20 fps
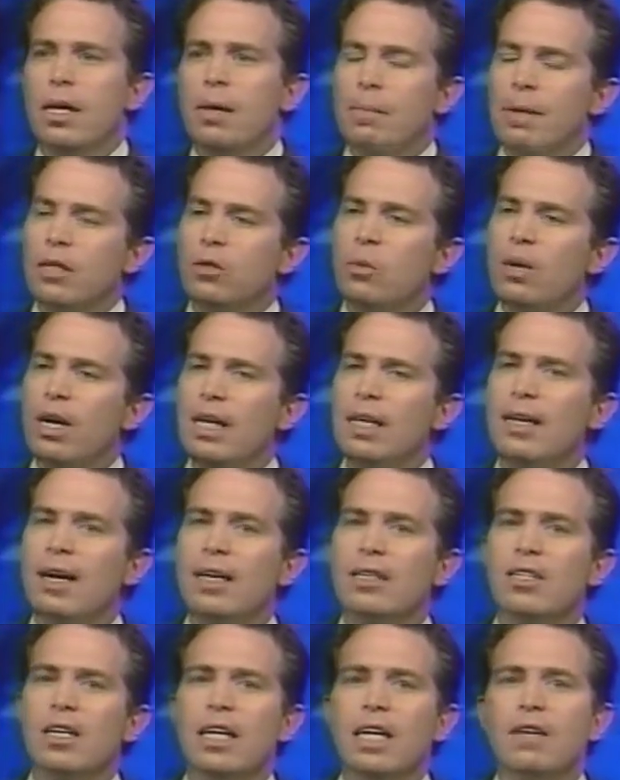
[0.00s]
because what it
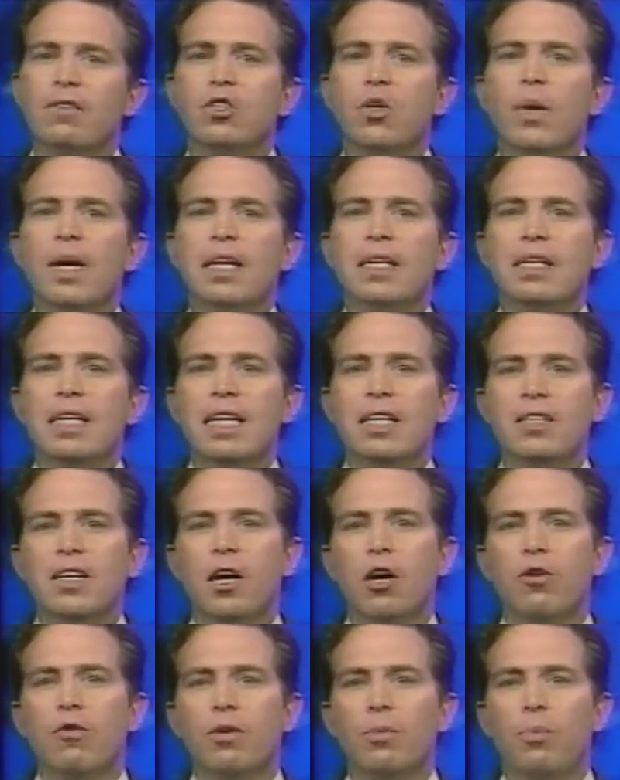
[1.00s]
does, it gives you a
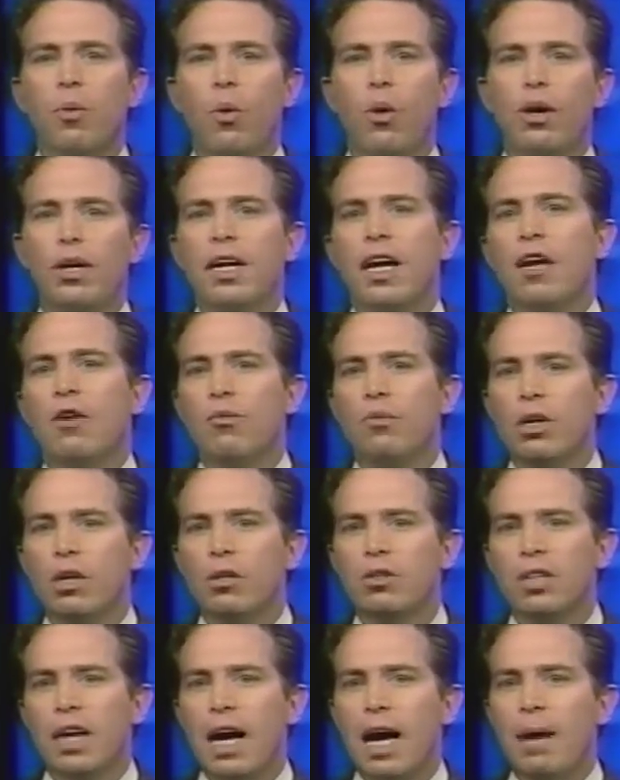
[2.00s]
detailed report in real
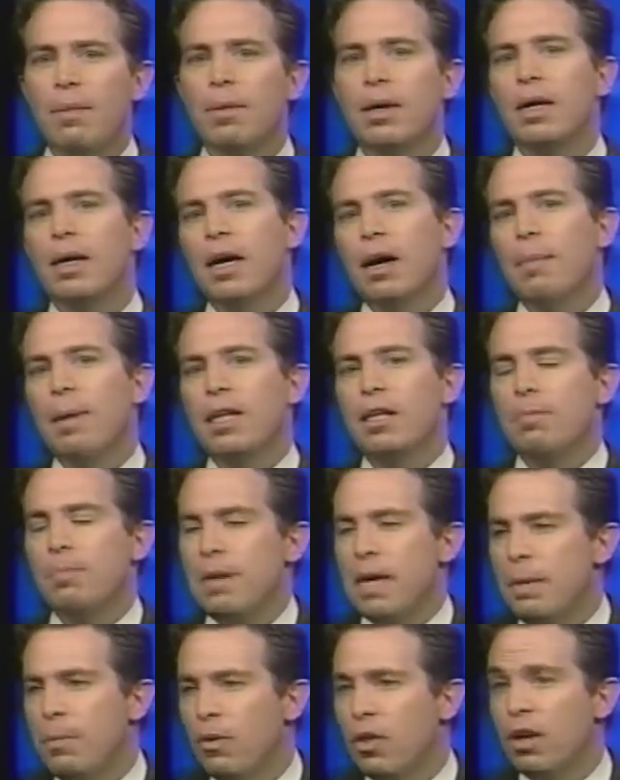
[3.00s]
time about the
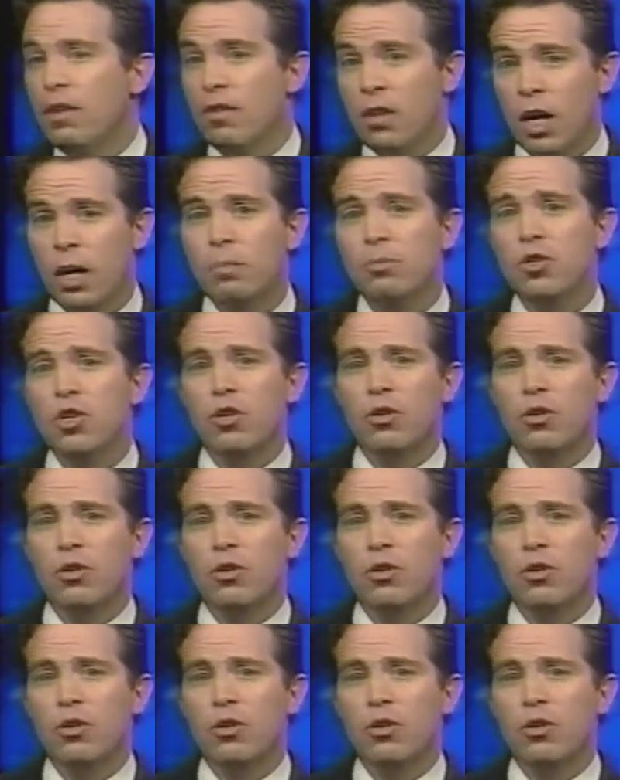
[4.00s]
people that have come to